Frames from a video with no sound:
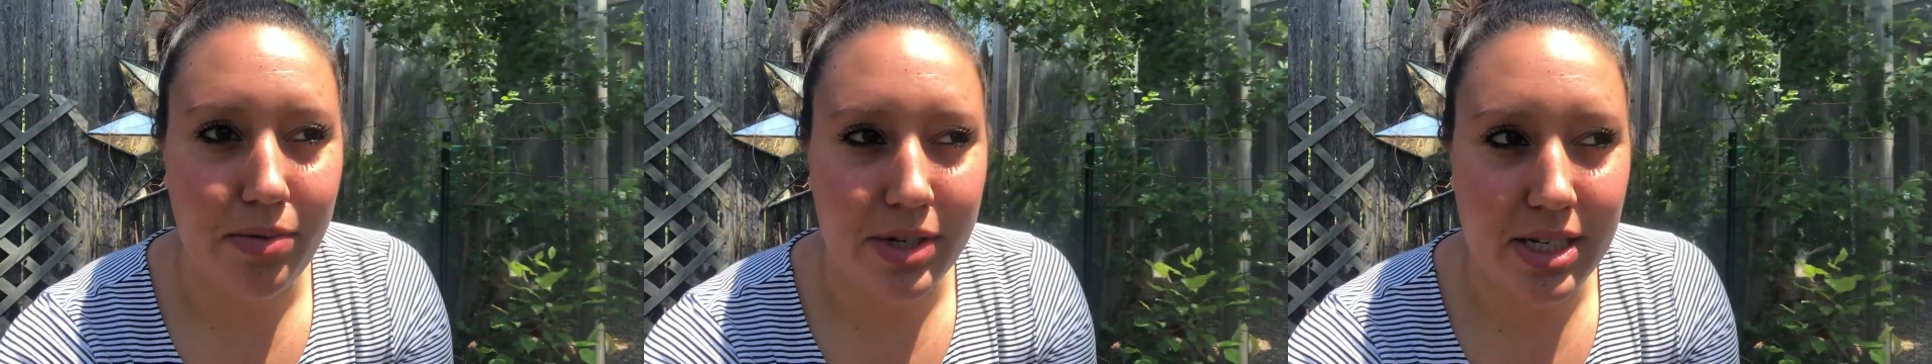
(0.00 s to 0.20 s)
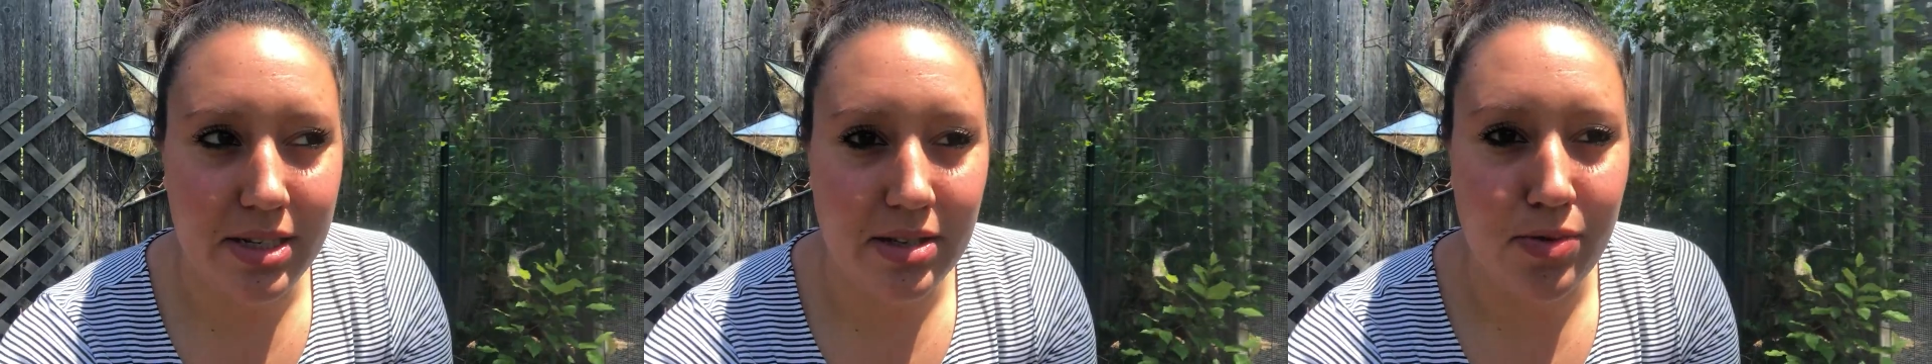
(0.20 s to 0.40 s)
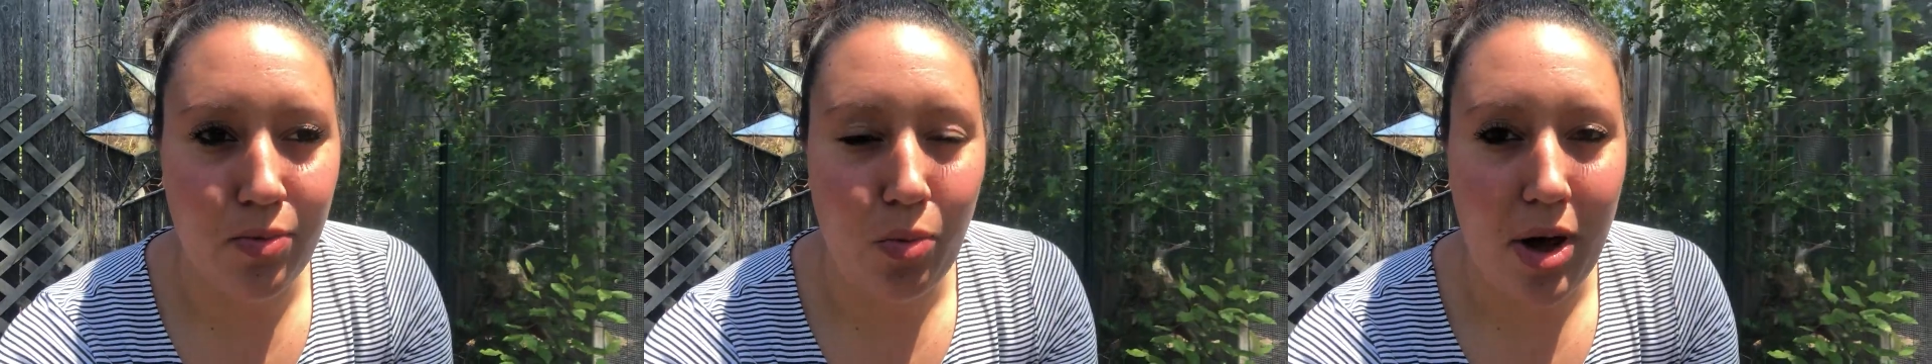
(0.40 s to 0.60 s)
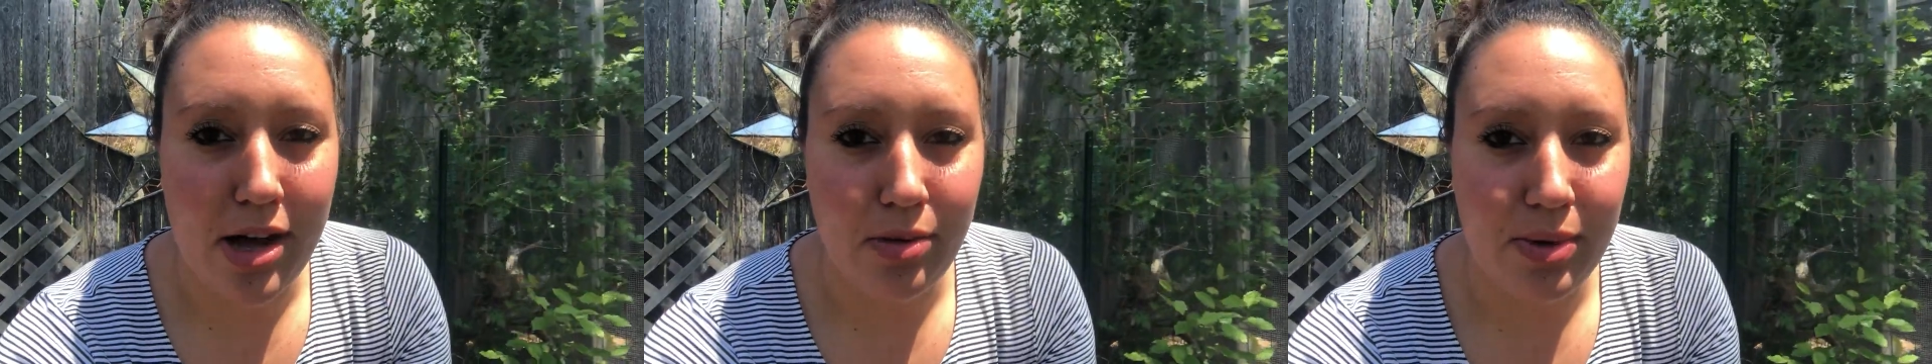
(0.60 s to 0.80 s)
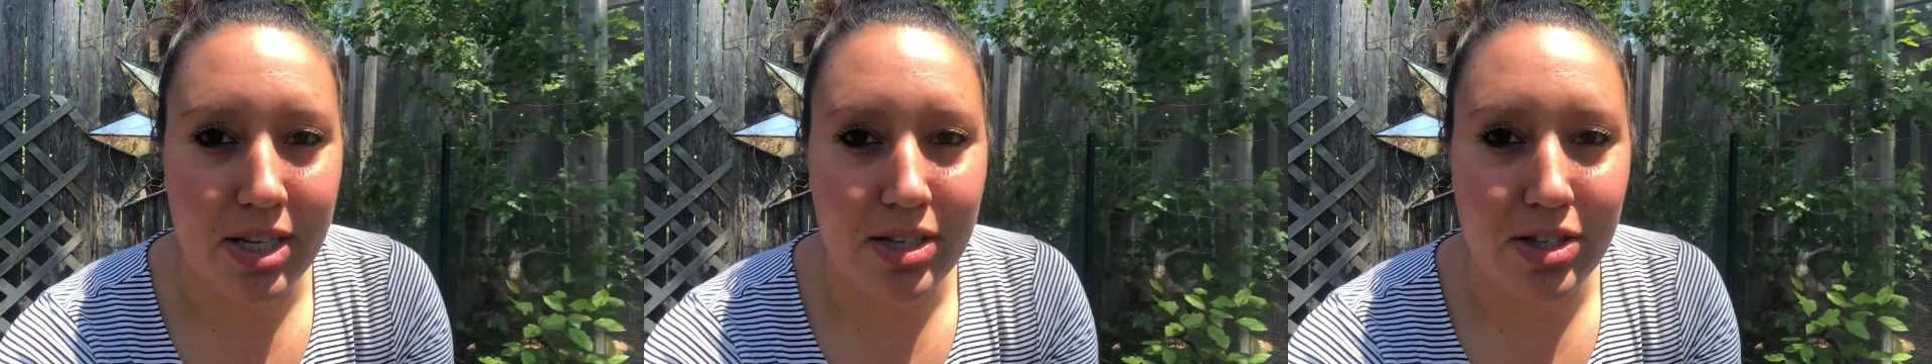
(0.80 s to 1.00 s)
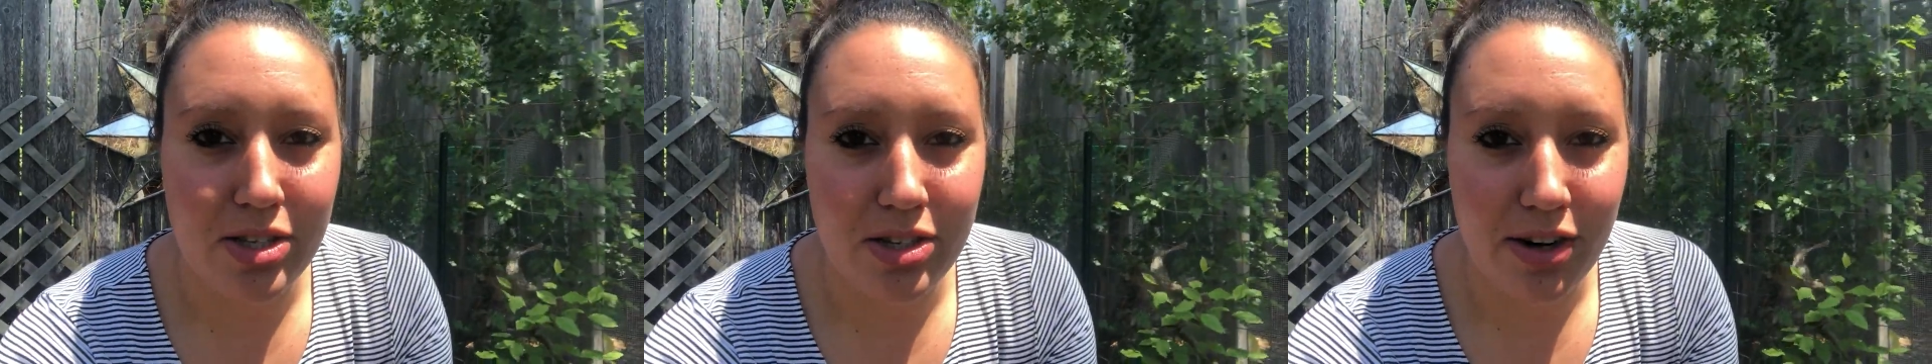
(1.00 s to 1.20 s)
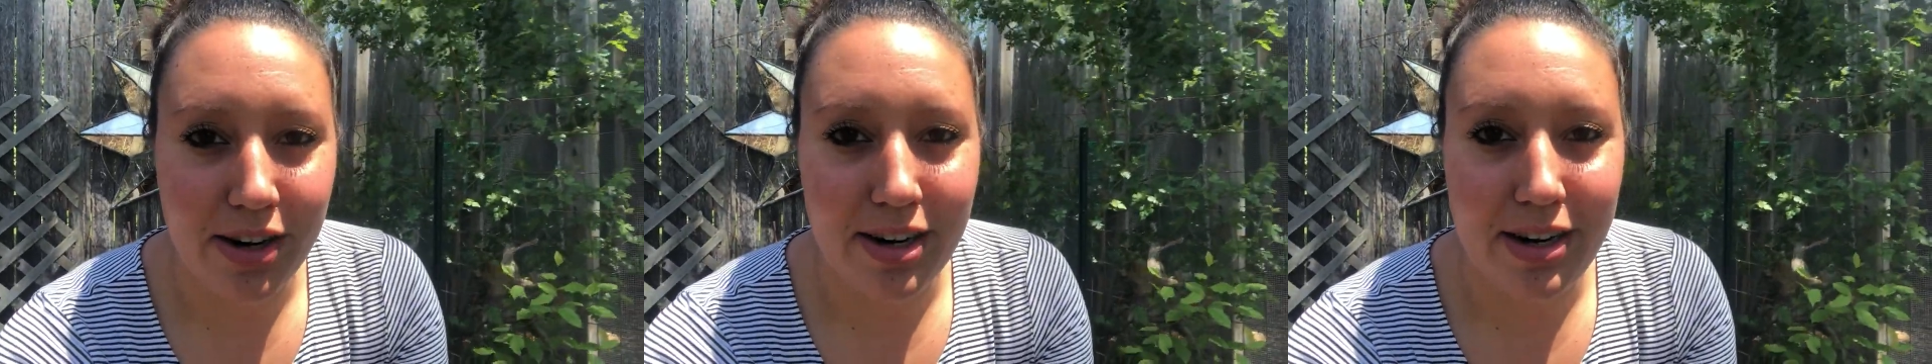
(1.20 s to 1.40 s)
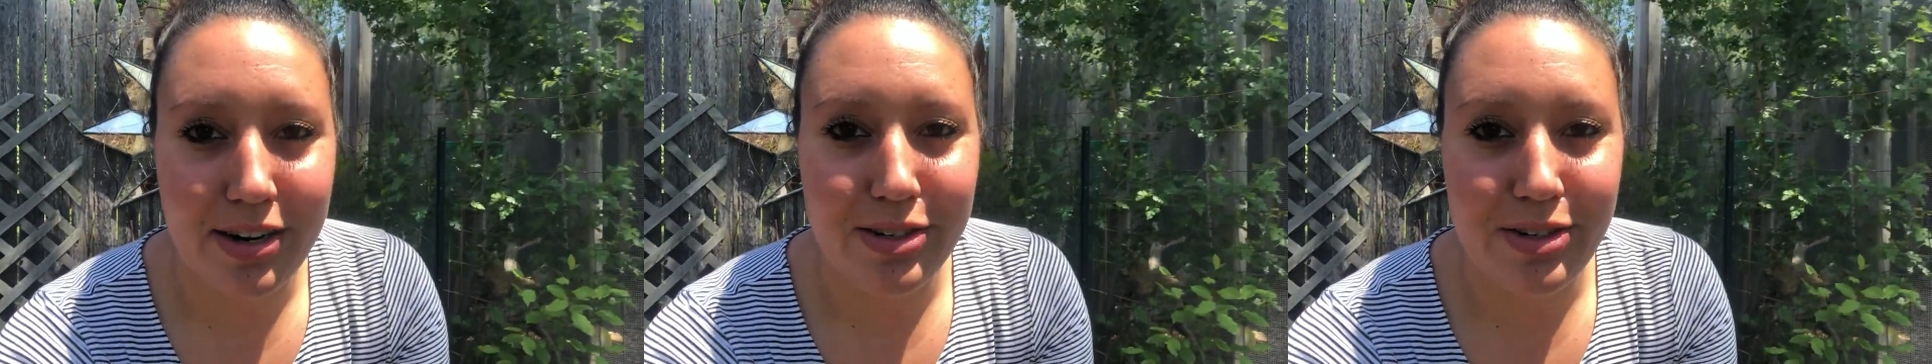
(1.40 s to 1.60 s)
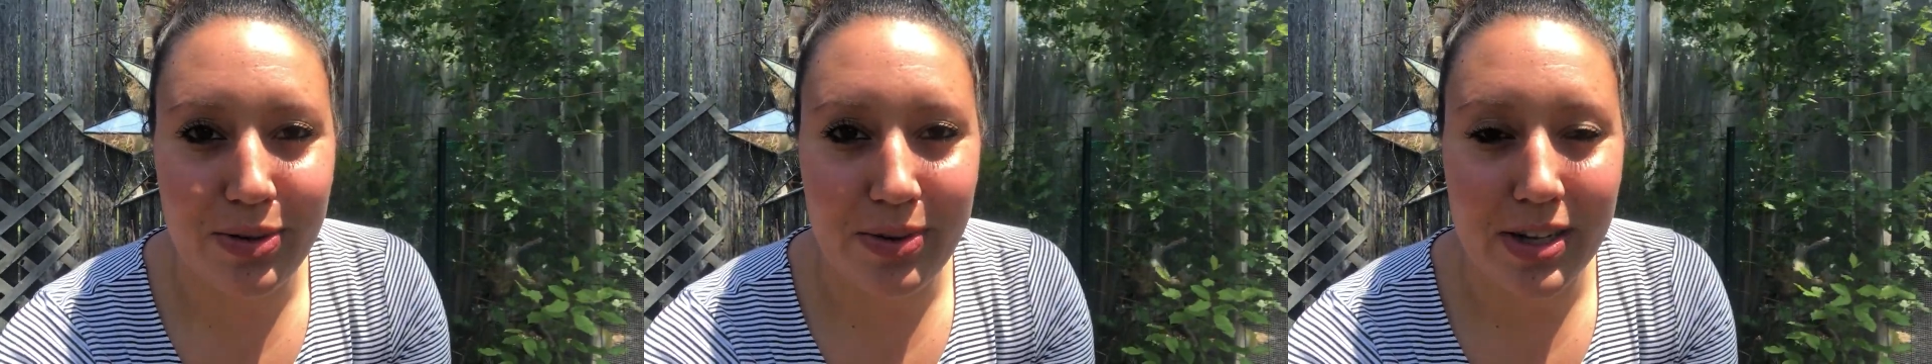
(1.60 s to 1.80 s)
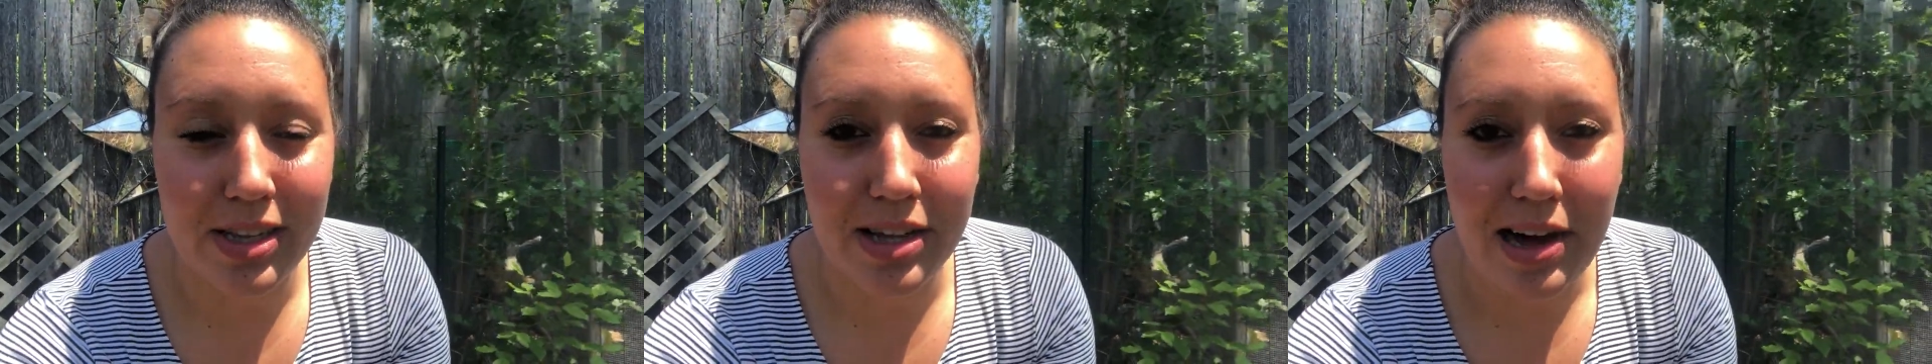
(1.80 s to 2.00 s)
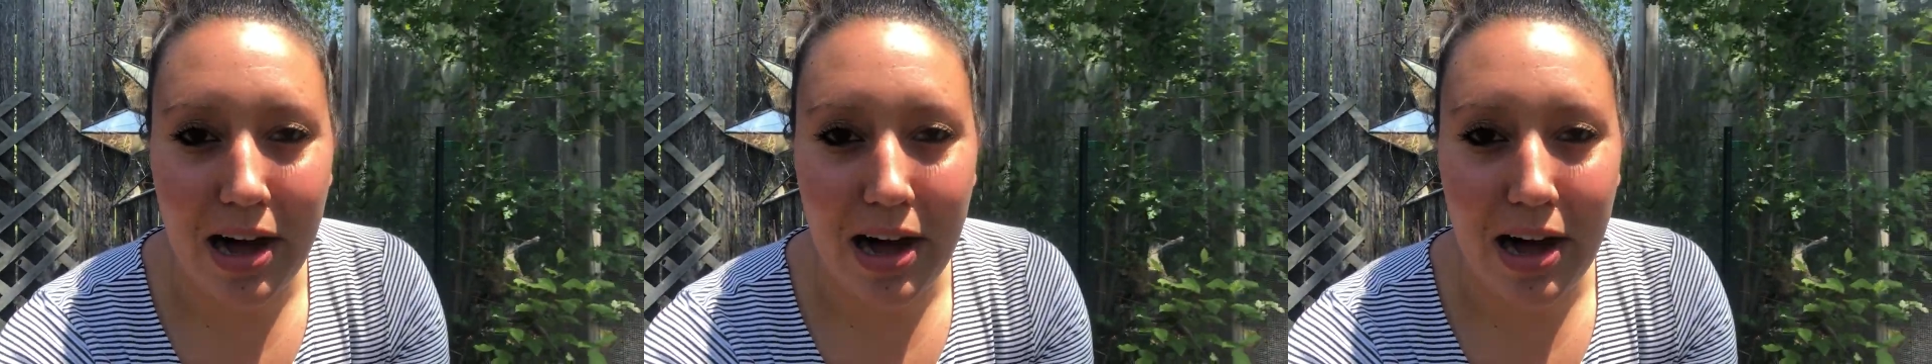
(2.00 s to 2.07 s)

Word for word: reason why we started doing the